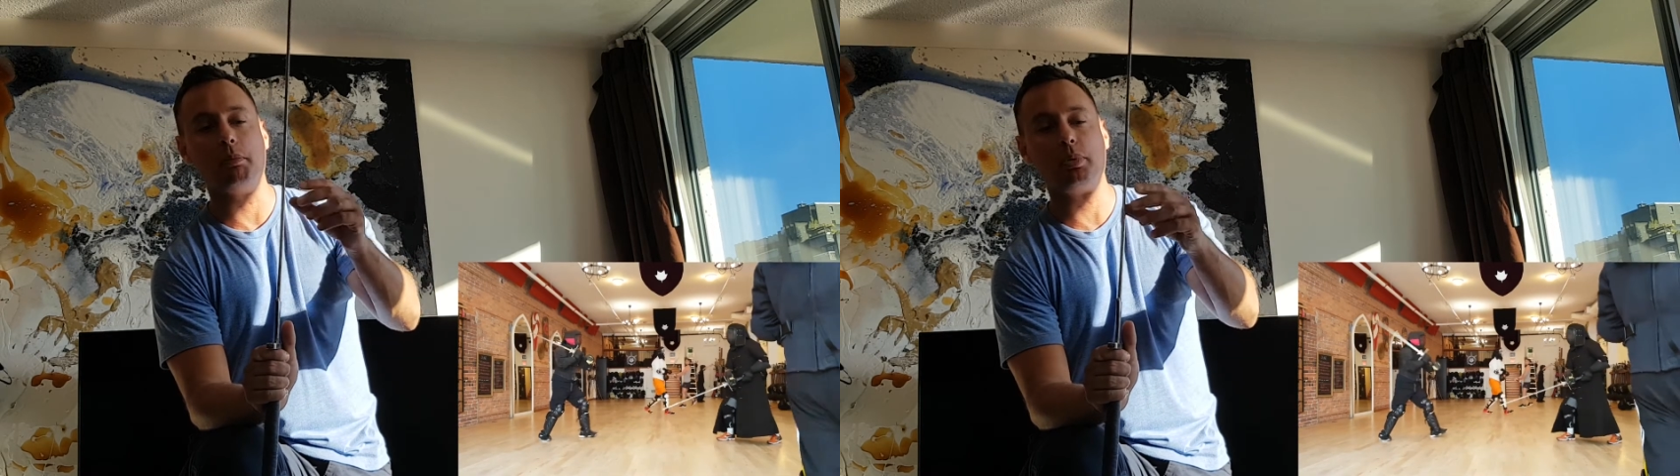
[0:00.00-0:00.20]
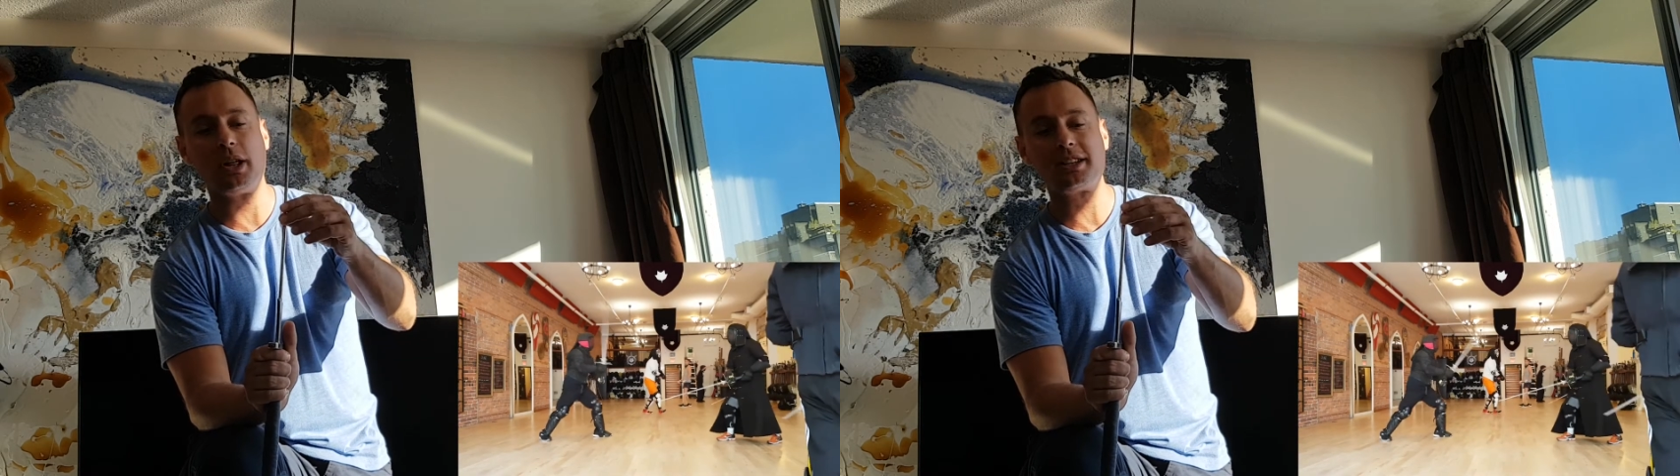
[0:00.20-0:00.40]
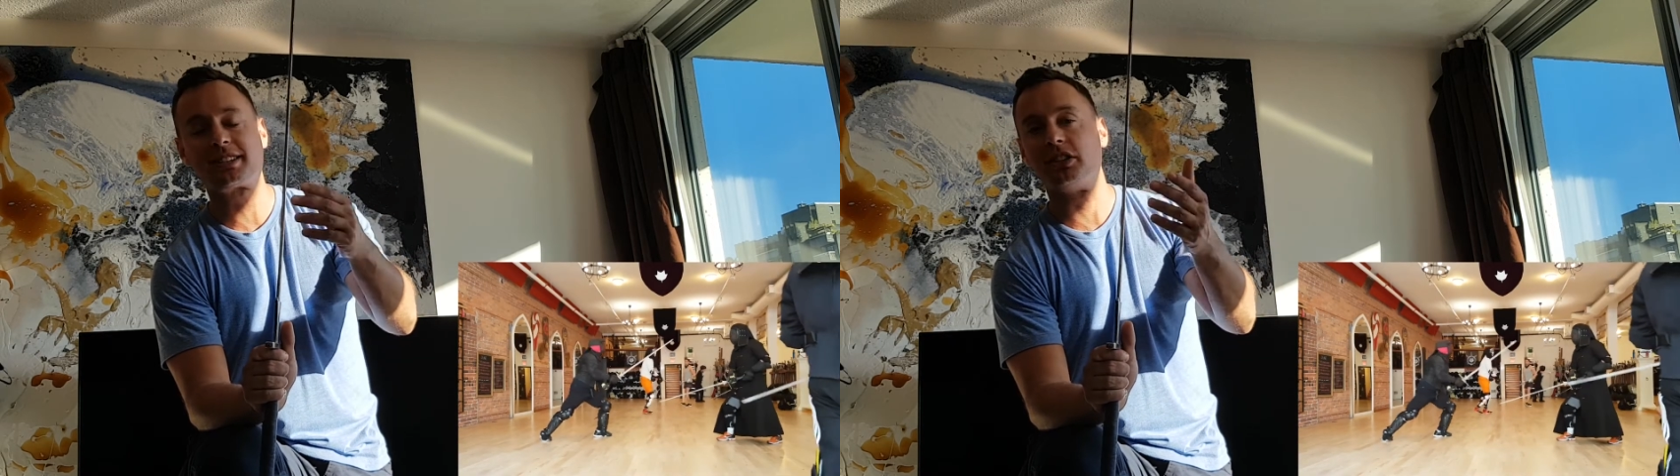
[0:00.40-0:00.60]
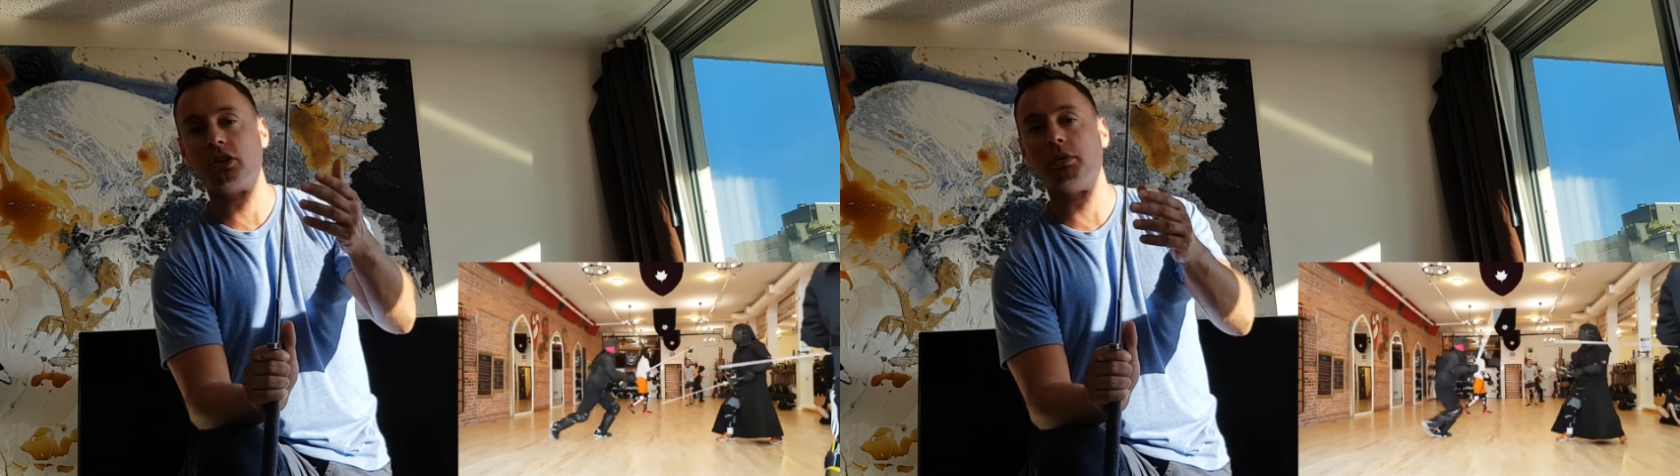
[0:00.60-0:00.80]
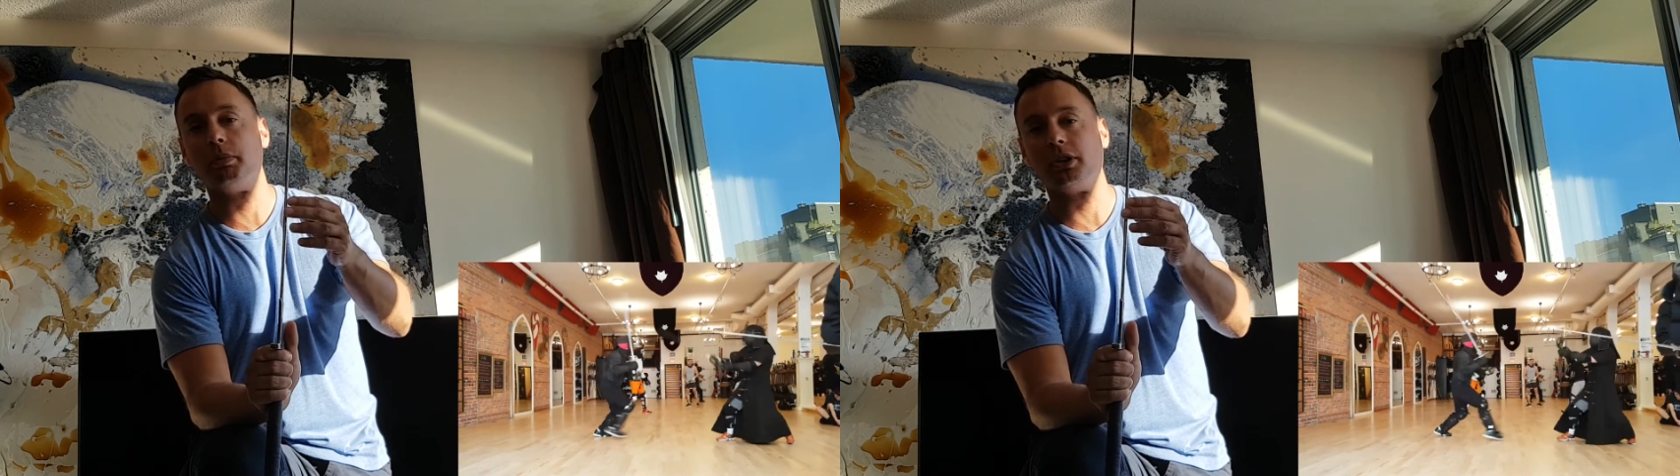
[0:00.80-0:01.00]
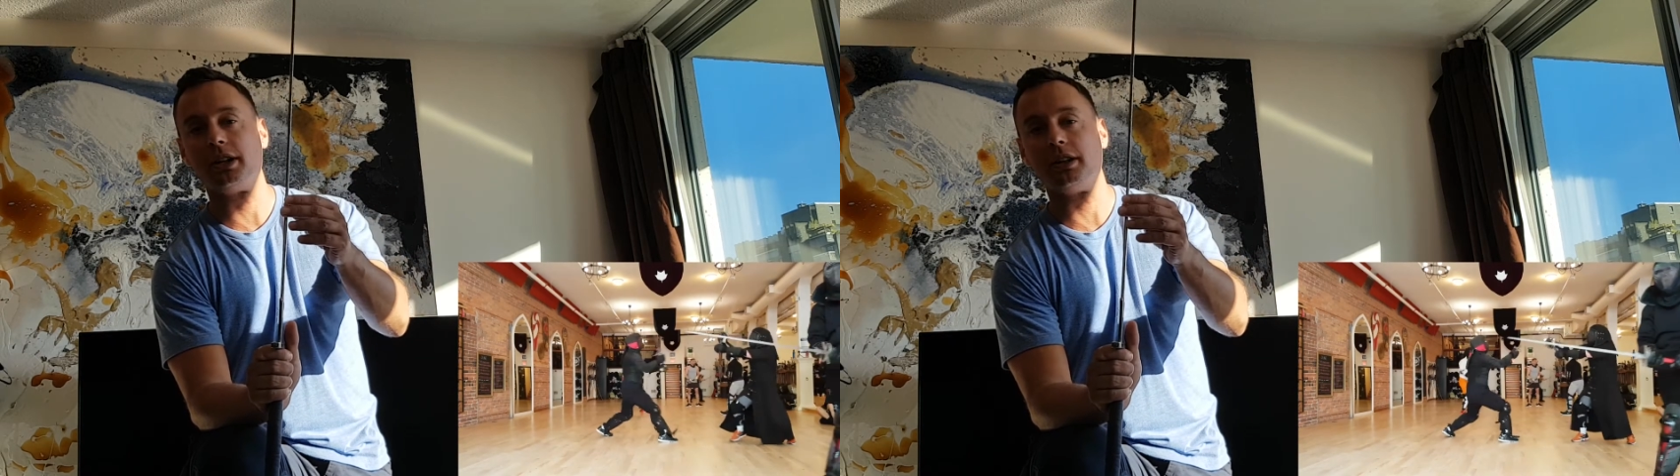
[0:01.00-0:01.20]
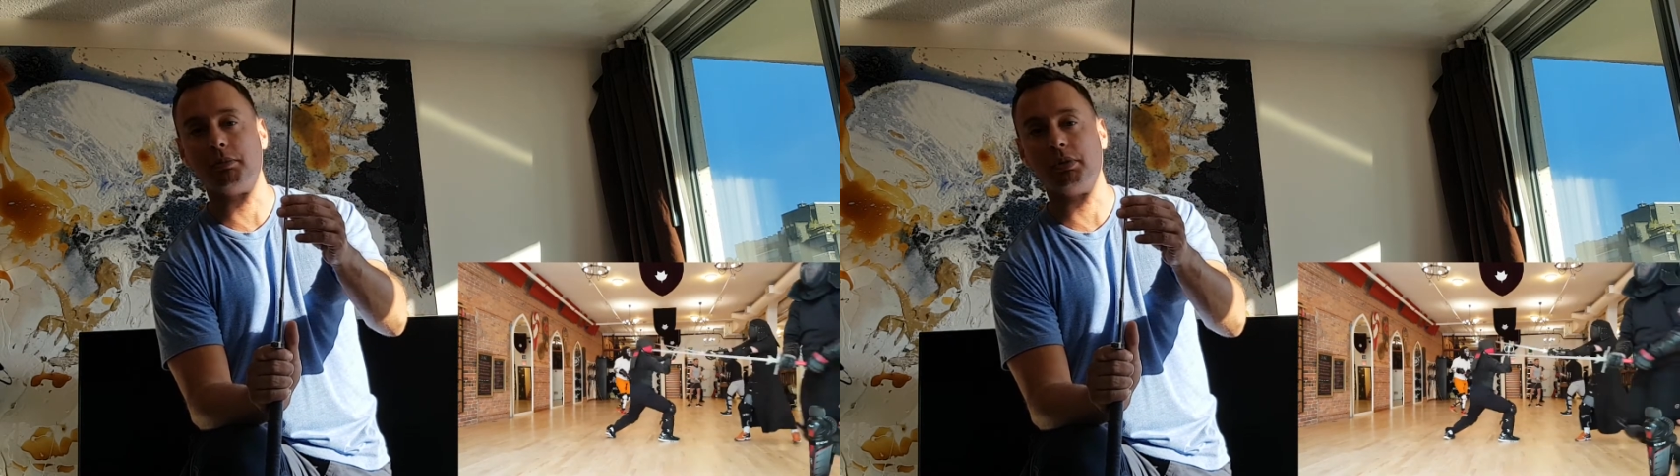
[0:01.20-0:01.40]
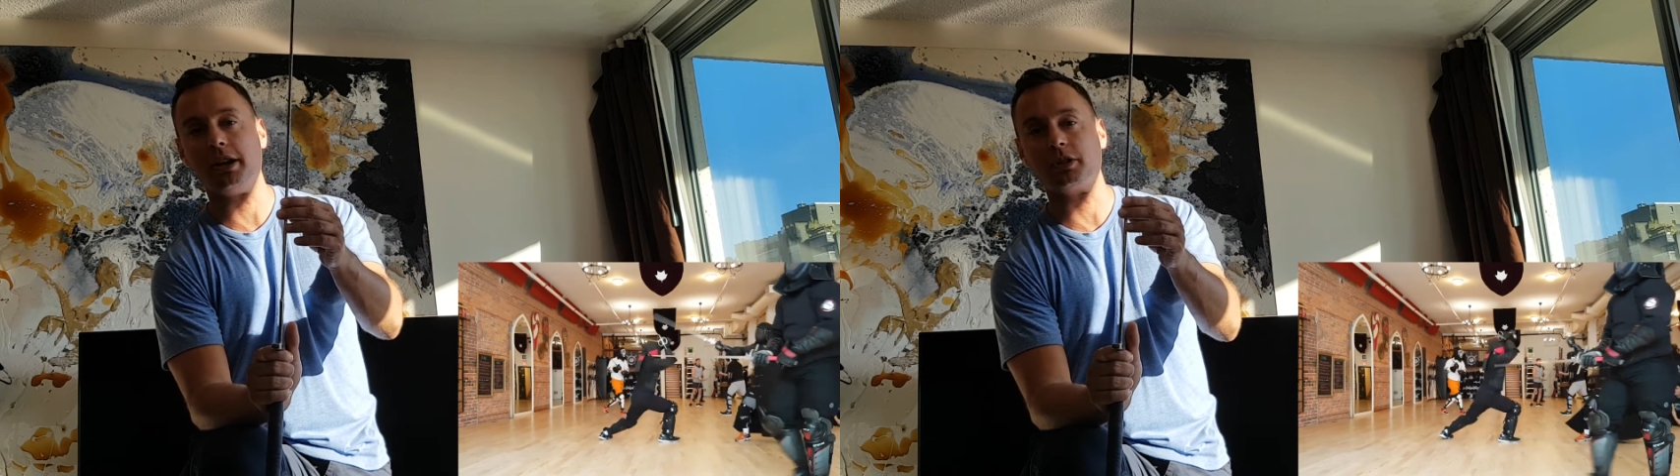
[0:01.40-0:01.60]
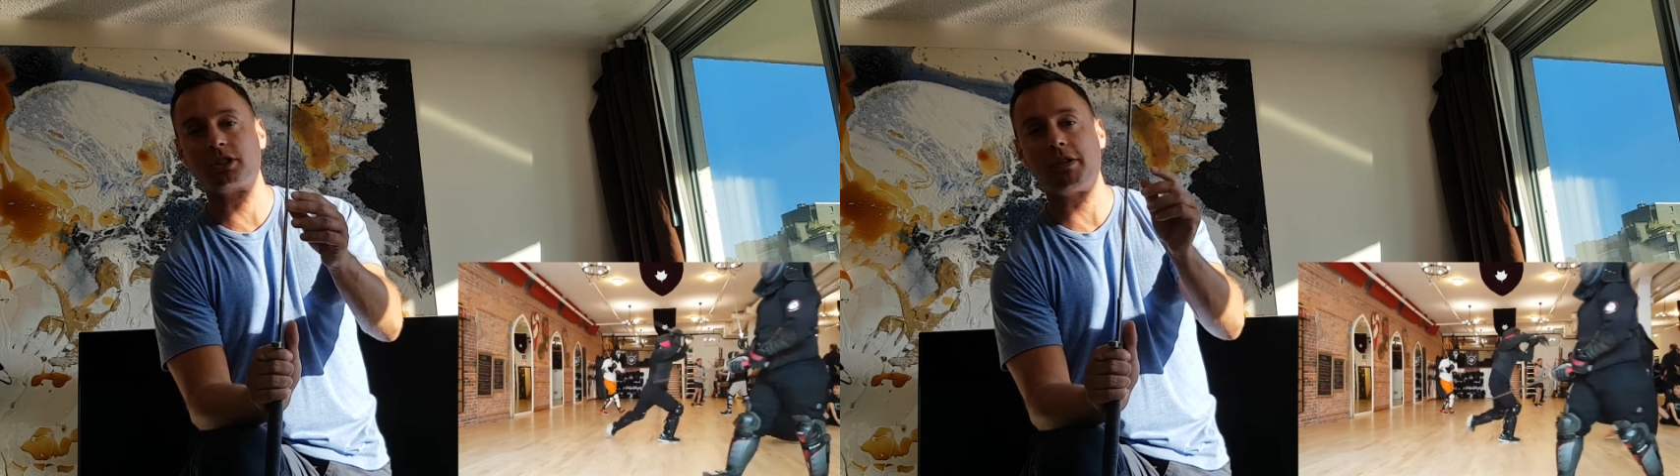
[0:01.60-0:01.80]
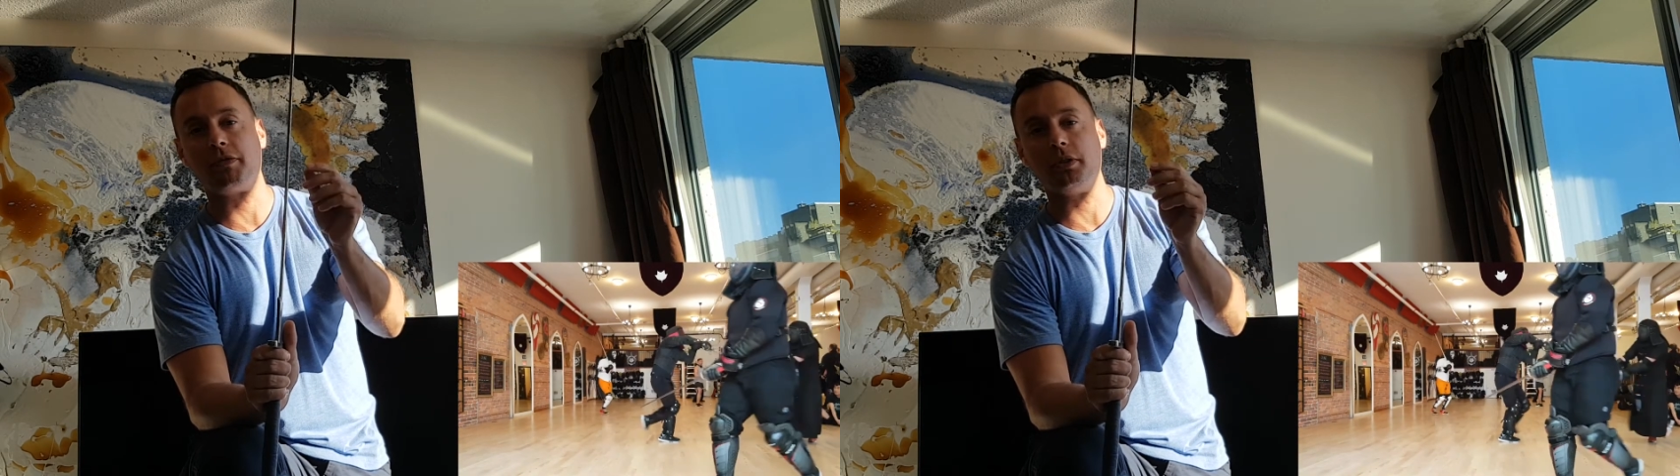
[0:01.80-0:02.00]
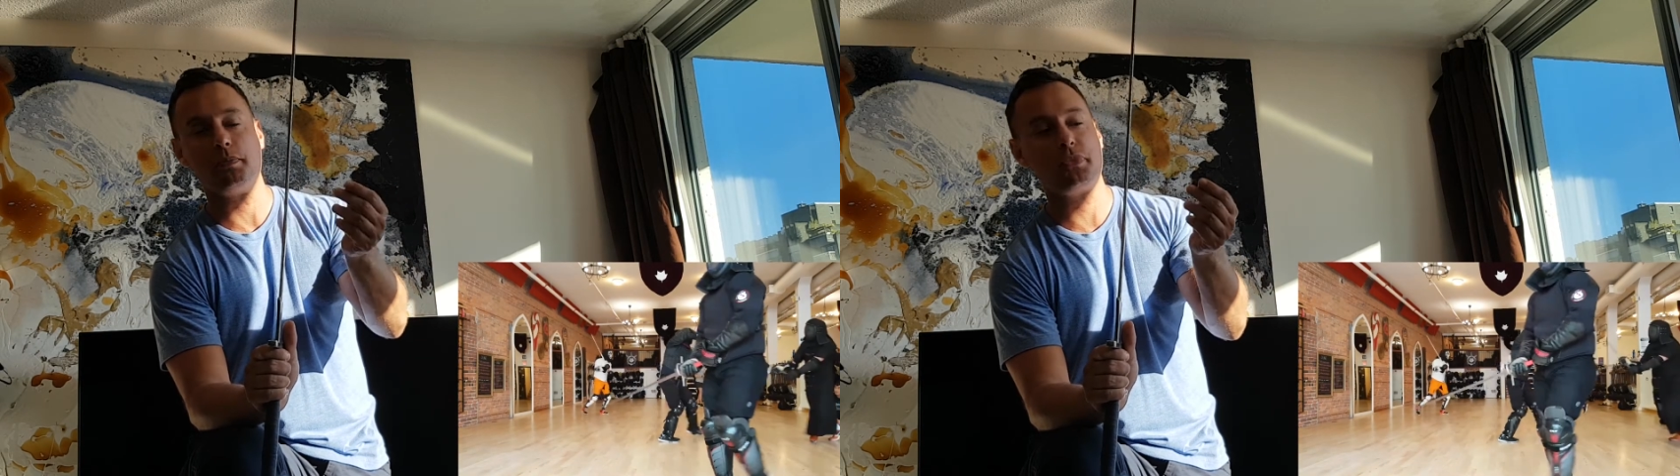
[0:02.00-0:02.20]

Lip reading: Plus, the durability of the blade will suffer.